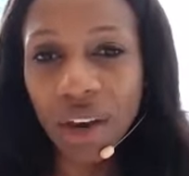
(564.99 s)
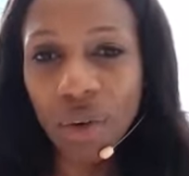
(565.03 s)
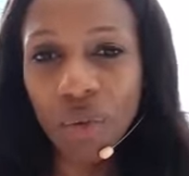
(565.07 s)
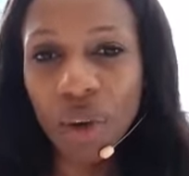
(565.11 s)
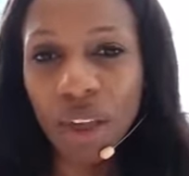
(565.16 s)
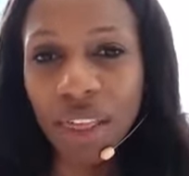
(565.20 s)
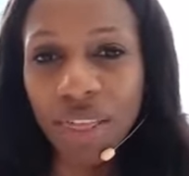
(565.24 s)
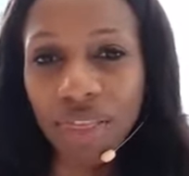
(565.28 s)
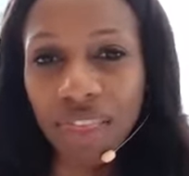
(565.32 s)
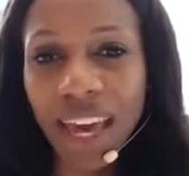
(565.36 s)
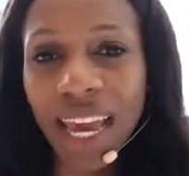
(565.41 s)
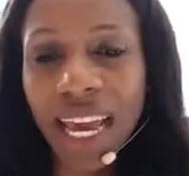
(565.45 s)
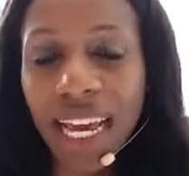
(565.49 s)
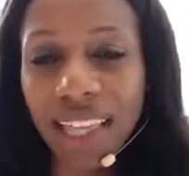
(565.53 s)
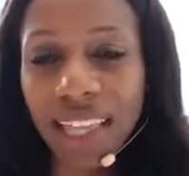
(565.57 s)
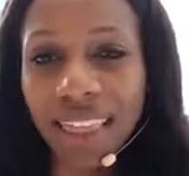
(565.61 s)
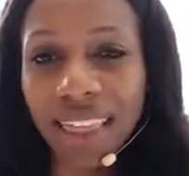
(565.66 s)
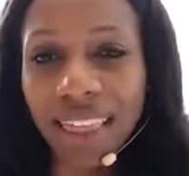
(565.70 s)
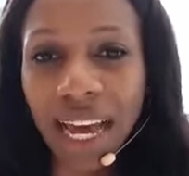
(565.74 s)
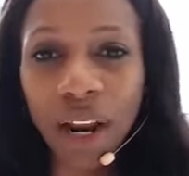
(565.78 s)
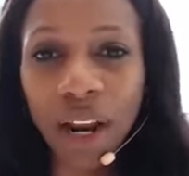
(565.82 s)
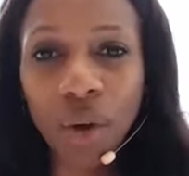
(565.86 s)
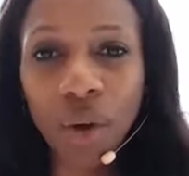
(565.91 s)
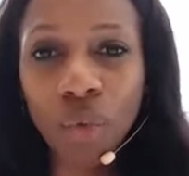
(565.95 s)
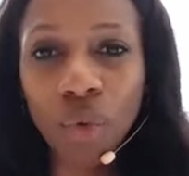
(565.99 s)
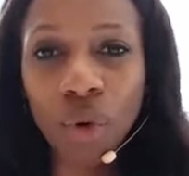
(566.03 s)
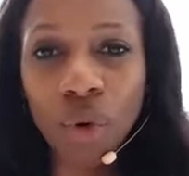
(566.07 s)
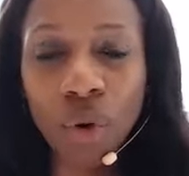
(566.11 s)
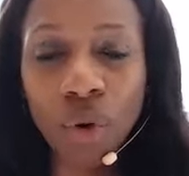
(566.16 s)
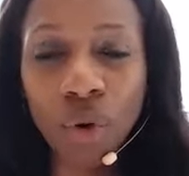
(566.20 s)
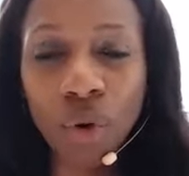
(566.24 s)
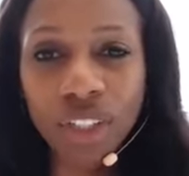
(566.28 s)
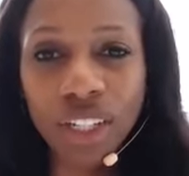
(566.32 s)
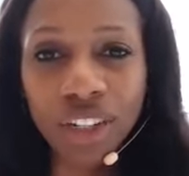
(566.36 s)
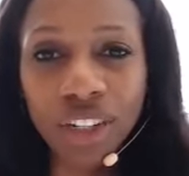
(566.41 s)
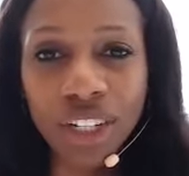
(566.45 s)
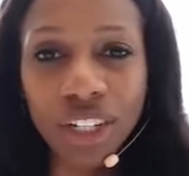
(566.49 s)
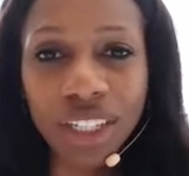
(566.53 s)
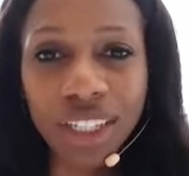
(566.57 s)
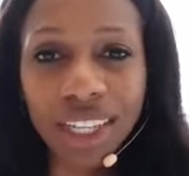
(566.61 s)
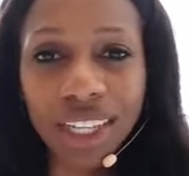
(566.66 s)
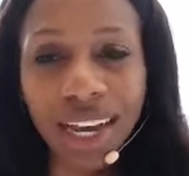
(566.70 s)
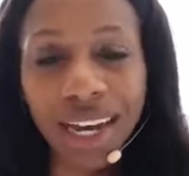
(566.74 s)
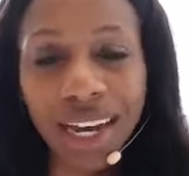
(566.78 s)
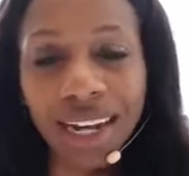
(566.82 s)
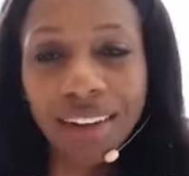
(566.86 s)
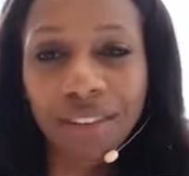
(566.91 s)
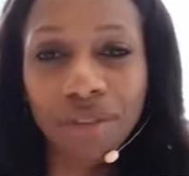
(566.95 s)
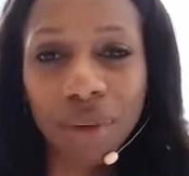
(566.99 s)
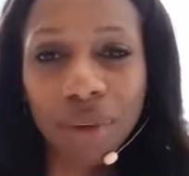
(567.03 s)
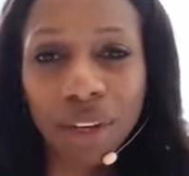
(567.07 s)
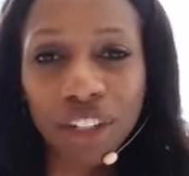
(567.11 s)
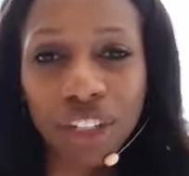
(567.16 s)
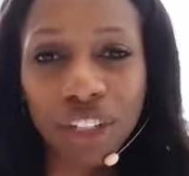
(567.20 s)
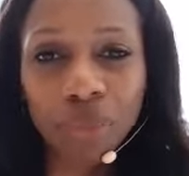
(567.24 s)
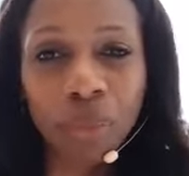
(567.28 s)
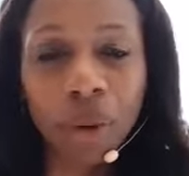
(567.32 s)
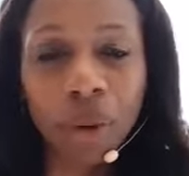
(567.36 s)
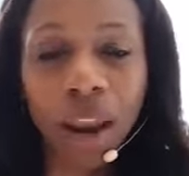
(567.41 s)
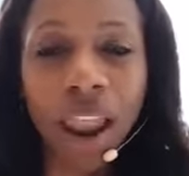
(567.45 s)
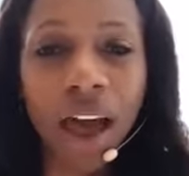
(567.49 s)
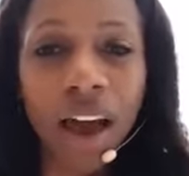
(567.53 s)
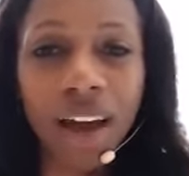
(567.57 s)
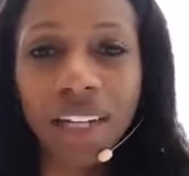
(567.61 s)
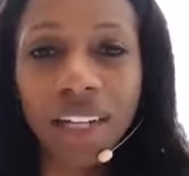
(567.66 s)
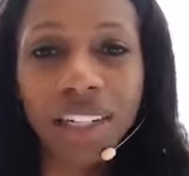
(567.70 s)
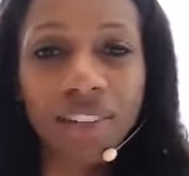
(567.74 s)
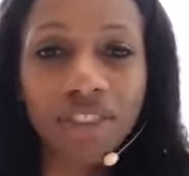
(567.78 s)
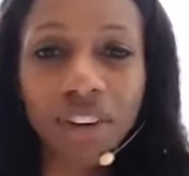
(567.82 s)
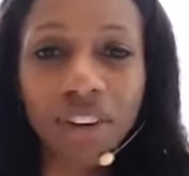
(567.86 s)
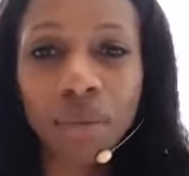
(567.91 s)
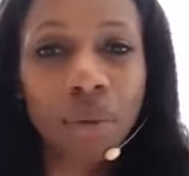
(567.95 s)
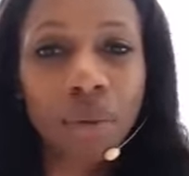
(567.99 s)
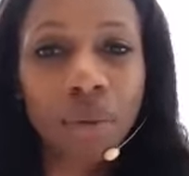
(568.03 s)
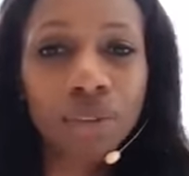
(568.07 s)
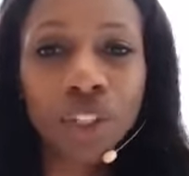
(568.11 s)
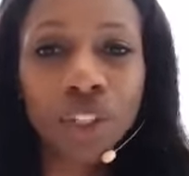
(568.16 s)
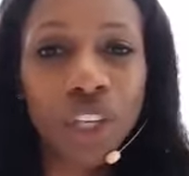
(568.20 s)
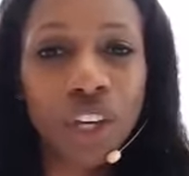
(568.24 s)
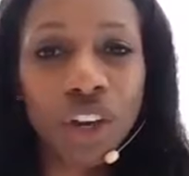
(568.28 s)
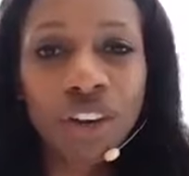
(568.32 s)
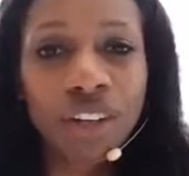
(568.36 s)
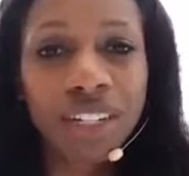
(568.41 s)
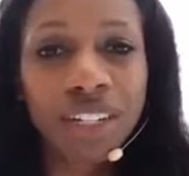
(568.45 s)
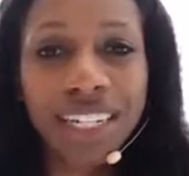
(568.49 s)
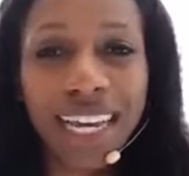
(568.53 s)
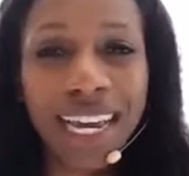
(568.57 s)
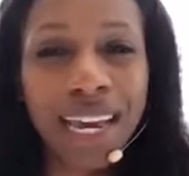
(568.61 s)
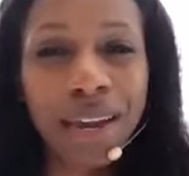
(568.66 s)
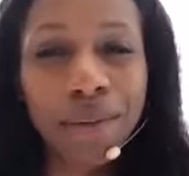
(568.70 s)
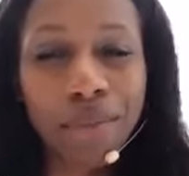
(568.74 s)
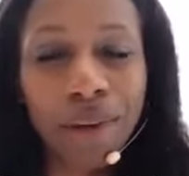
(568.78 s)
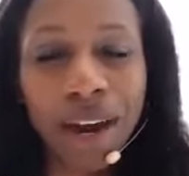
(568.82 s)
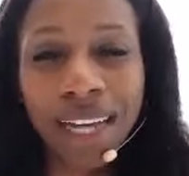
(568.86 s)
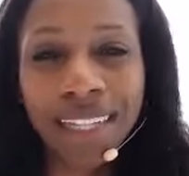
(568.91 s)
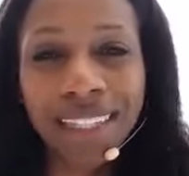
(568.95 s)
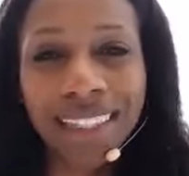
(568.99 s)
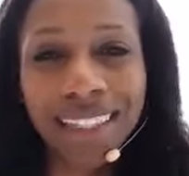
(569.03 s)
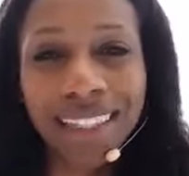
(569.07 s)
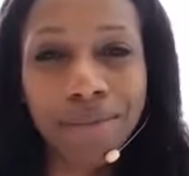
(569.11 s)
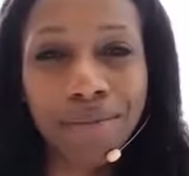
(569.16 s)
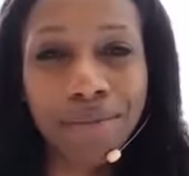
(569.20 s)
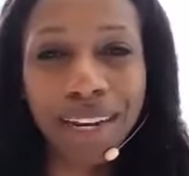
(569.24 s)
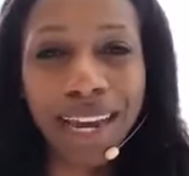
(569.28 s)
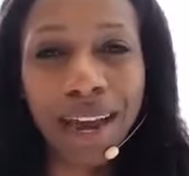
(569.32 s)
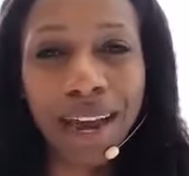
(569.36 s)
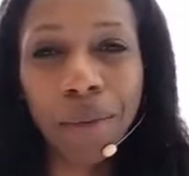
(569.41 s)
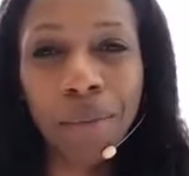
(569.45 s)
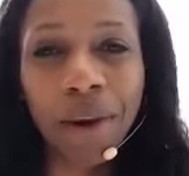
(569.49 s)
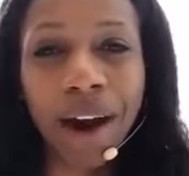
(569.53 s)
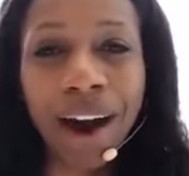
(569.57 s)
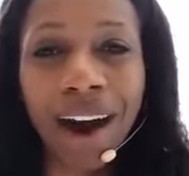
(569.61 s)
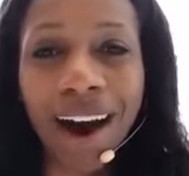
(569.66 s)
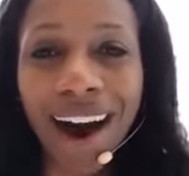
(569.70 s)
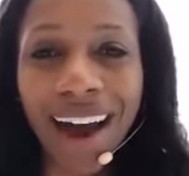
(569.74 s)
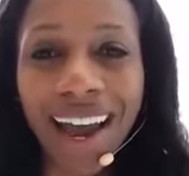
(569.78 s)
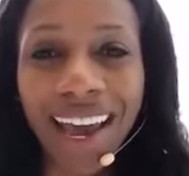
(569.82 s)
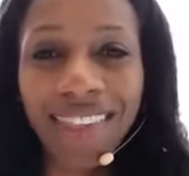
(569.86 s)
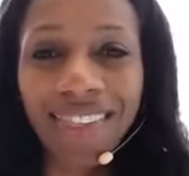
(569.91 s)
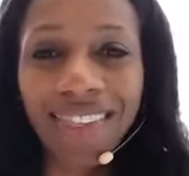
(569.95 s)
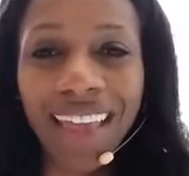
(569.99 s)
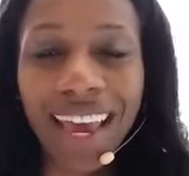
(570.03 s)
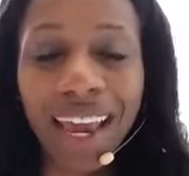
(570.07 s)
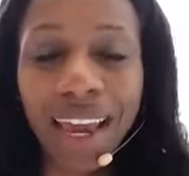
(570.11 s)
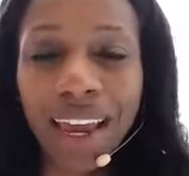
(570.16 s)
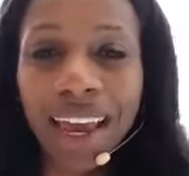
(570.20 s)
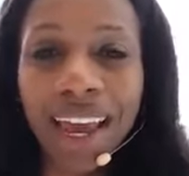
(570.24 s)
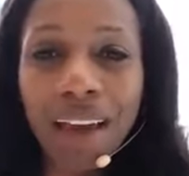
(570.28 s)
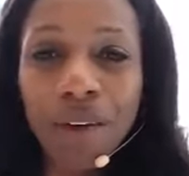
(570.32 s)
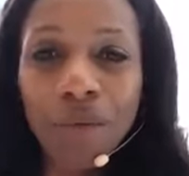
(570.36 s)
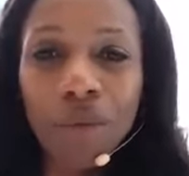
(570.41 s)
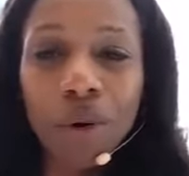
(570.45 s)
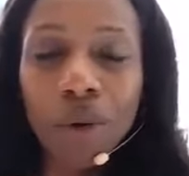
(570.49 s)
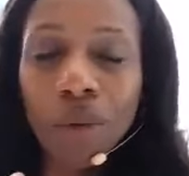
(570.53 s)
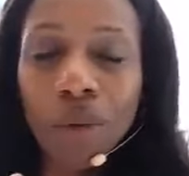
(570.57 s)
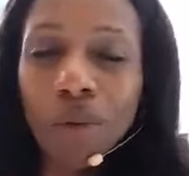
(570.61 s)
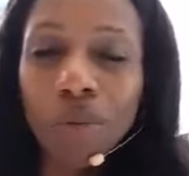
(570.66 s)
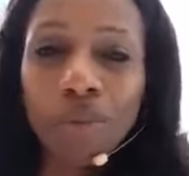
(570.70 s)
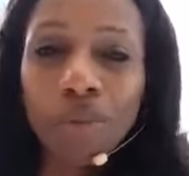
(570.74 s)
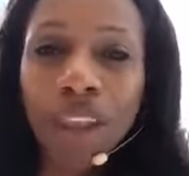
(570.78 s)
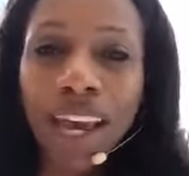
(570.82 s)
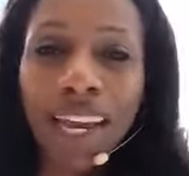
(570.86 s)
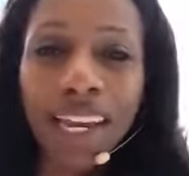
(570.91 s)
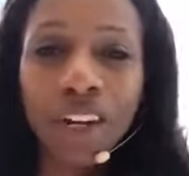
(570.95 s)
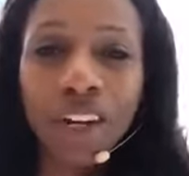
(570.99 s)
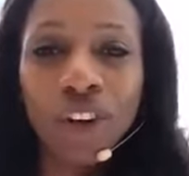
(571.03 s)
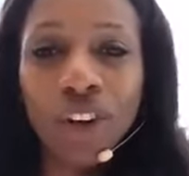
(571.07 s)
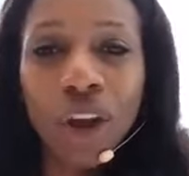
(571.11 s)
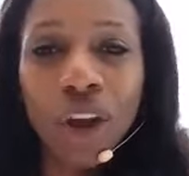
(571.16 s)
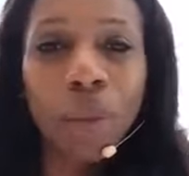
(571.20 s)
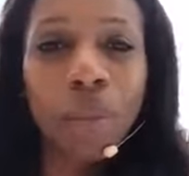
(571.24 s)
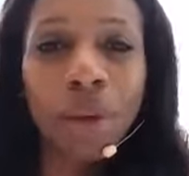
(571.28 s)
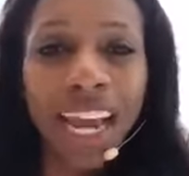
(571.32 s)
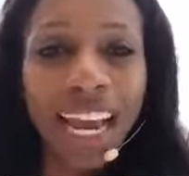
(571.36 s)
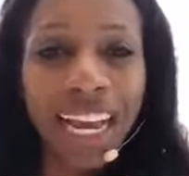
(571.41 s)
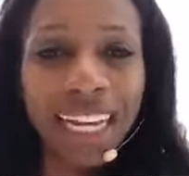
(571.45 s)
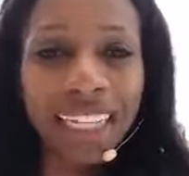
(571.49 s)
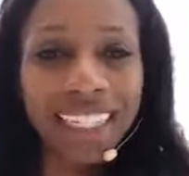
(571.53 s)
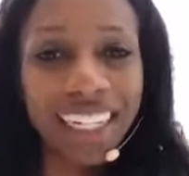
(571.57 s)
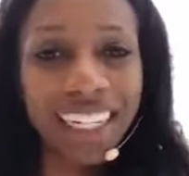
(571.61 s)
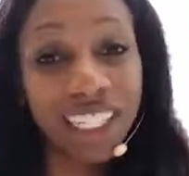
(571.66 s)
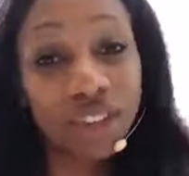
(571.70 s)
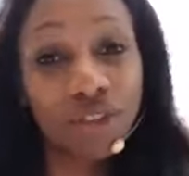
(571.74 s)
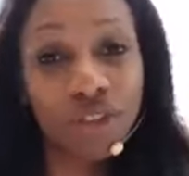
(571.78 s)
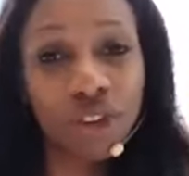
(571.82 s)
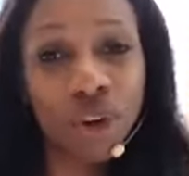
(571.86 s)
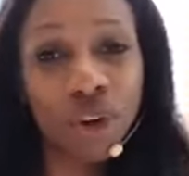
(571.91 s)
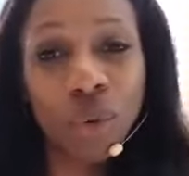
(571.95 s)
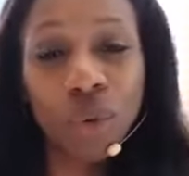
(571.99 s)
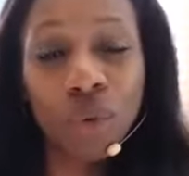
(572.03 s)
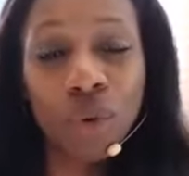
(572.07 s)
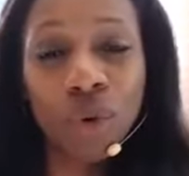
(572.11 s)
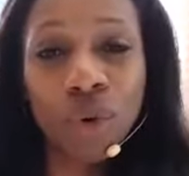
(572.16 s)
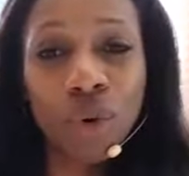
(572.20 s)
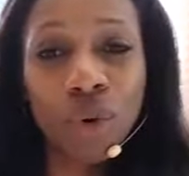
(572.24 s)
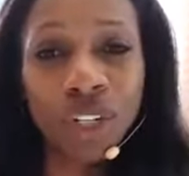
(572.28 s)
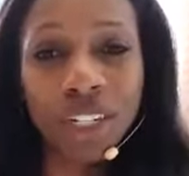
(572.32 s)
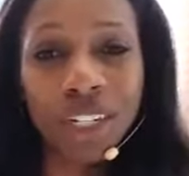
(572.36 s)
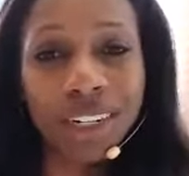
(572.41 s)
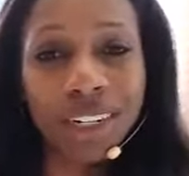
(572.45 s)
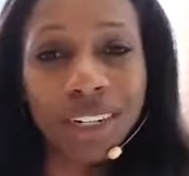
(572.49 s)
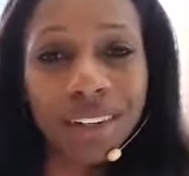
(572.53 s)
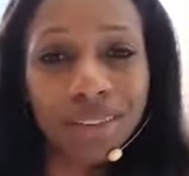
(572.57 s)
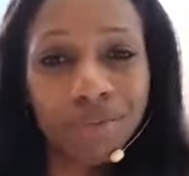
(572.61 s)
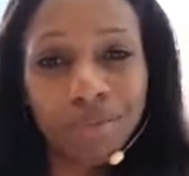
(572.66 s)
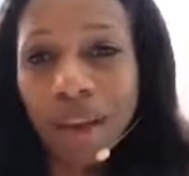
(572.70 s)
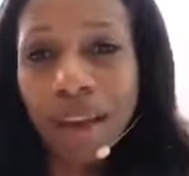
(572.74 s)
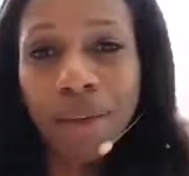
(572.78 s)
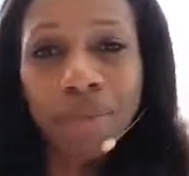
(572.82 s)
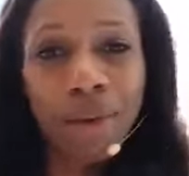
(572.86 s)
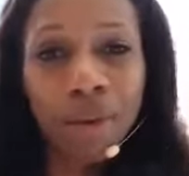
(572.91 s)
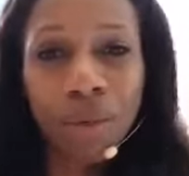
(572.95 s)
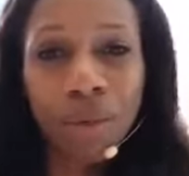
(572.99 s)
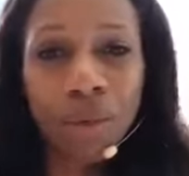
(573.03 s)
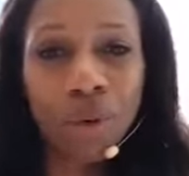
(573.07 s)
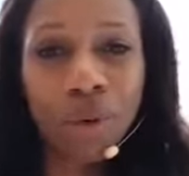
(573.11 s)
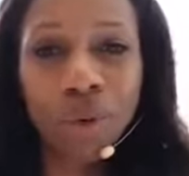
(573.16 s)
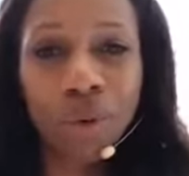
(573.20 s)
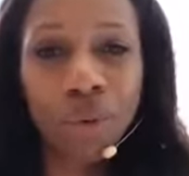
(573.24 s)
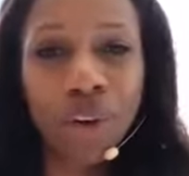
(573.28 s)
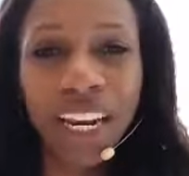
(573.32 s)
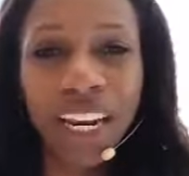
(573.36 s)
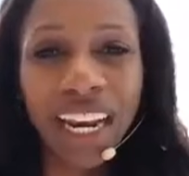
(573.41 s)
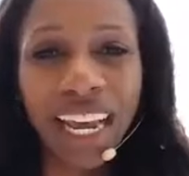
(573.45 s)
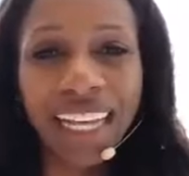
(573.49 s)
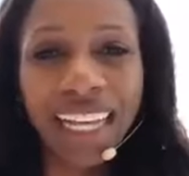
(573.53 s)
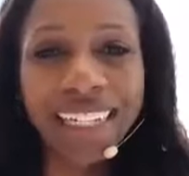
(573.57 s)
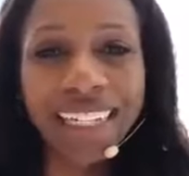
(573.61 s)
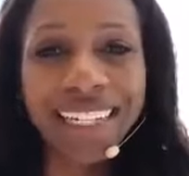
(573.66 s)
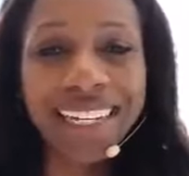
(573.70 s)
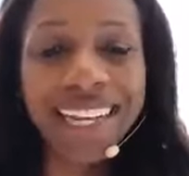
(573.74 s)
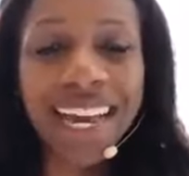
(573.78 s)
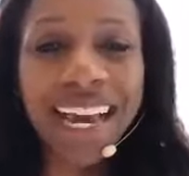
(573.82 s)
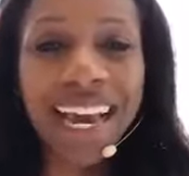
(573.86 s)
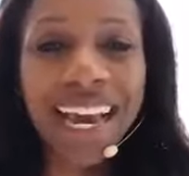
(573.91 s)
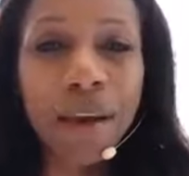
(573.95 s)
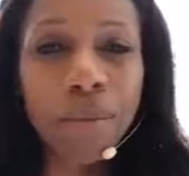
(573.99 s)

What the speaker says: we think that awards are just we're just plucked from obscurity by somebody up high and they will like nominate us for an award and maybe we'll win it.